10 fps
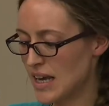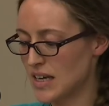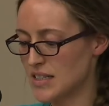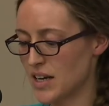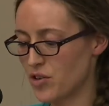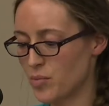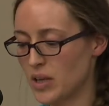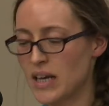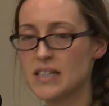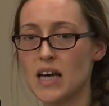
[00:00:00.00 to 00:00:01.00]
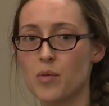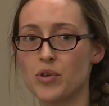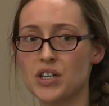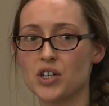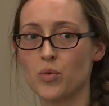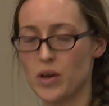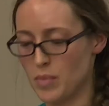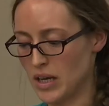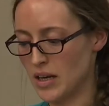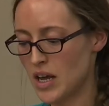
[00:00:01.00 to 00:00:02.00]
is that criminalized Aboriginal
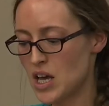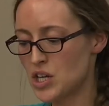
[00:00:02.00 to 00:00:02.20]
women